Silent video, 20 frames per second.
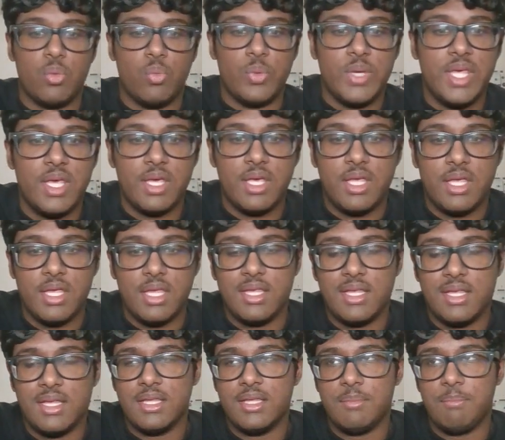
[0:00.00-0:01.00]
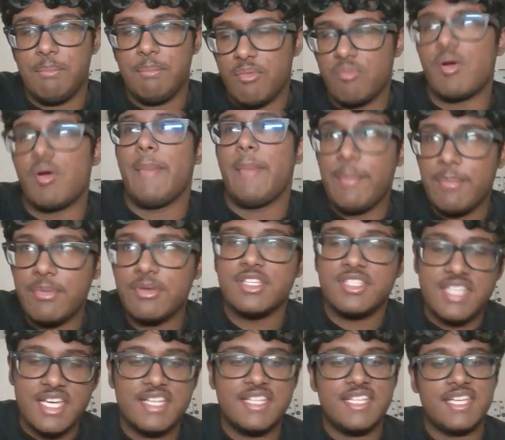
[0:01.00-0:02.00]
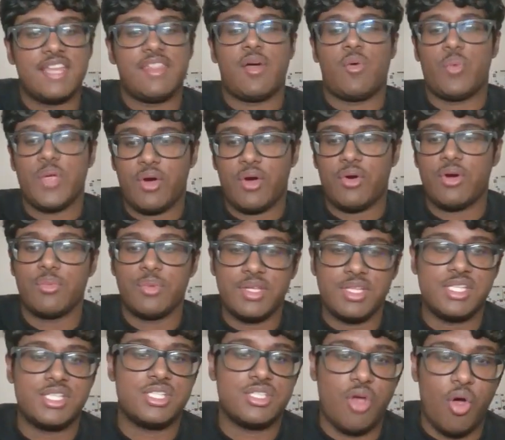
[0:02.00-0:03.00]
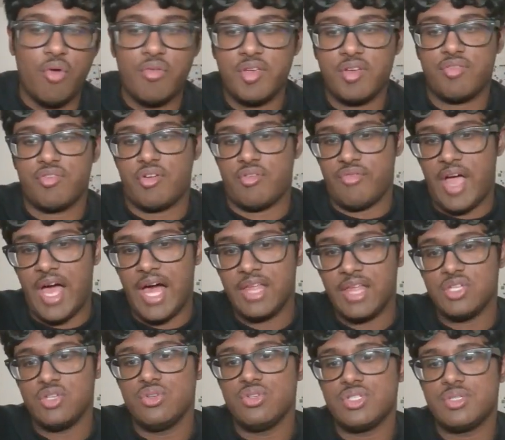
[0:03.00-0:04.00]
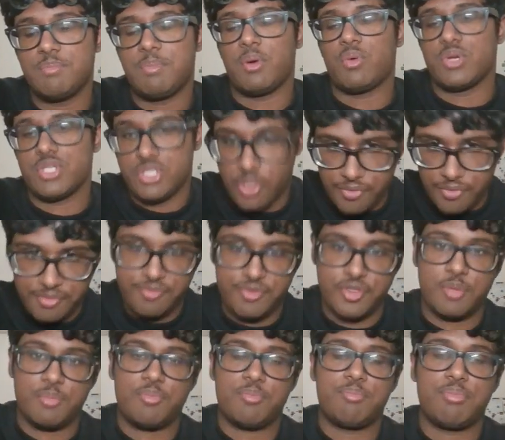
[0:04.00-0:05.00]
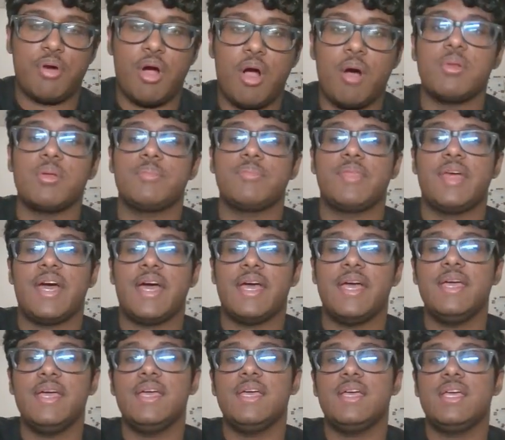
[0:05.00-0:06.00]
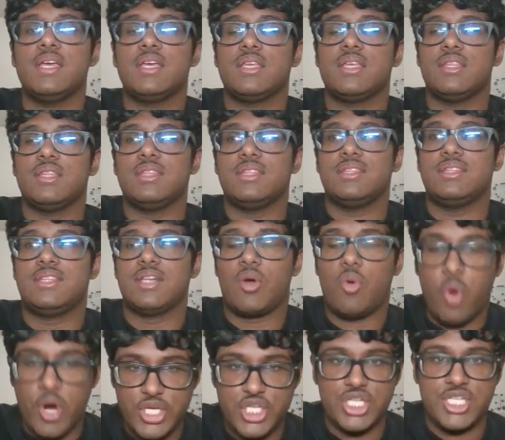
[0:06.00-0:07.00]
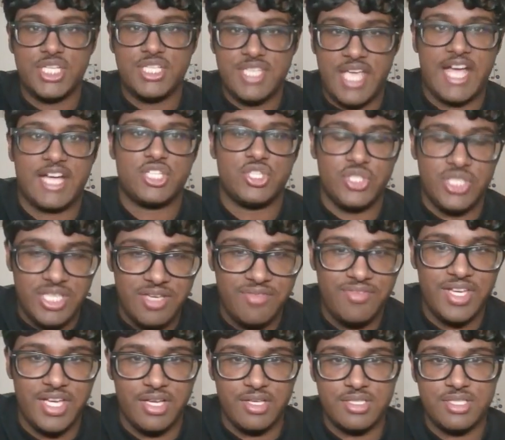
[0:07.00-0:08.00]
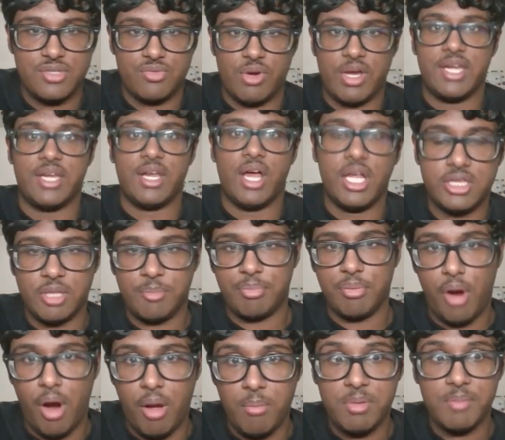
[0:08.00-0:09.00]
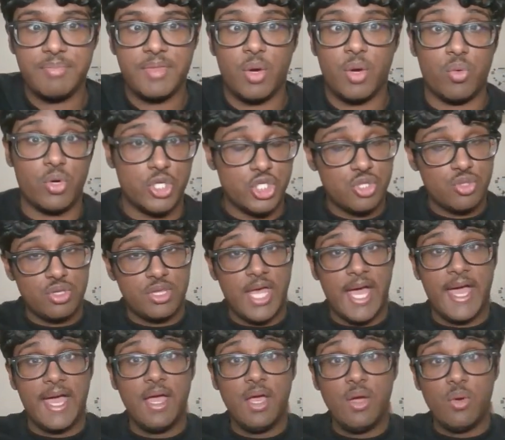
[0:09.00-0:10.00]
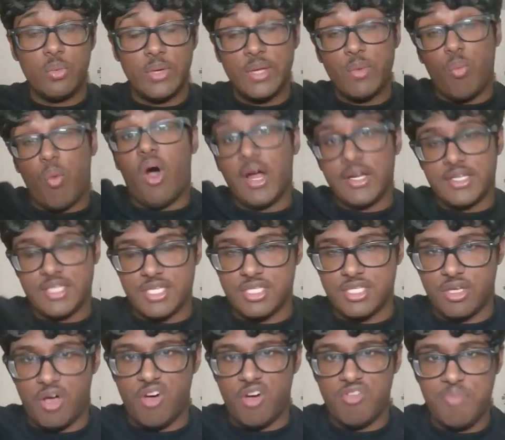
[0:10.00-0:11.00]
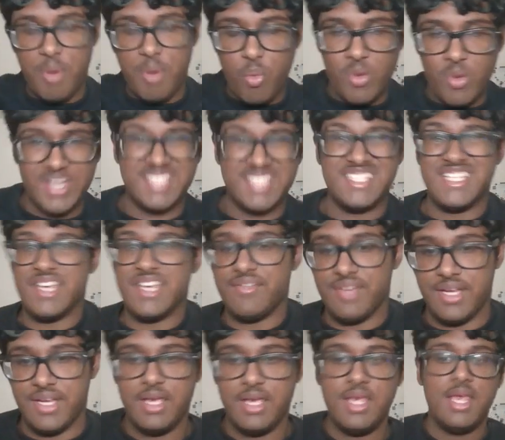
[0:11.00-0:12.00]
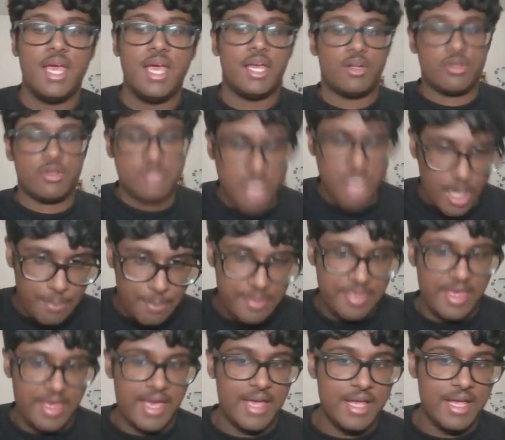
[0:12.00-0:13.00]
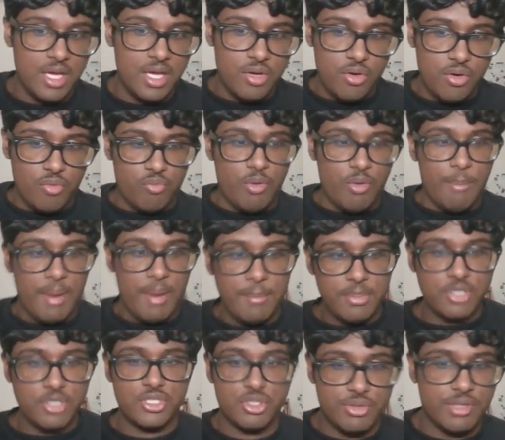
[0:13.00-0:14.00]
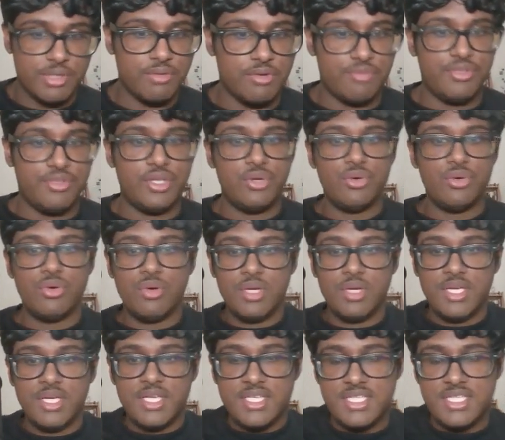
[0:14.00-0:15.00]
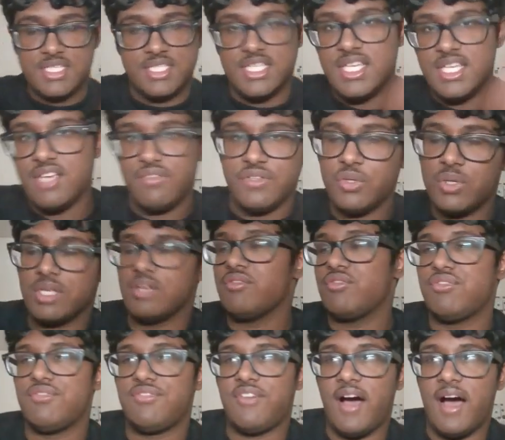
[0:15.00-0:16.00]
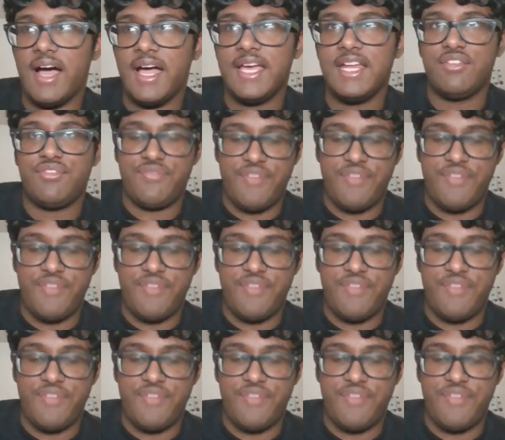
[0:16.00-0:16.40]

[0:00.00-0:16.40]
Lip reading: We remember this idea that we aren't really solving for values, but we're solving for the problem that the question is actually giving us, right? Not the problem that we want to solve, but what is given. And on top of that, remember during review, see if you can find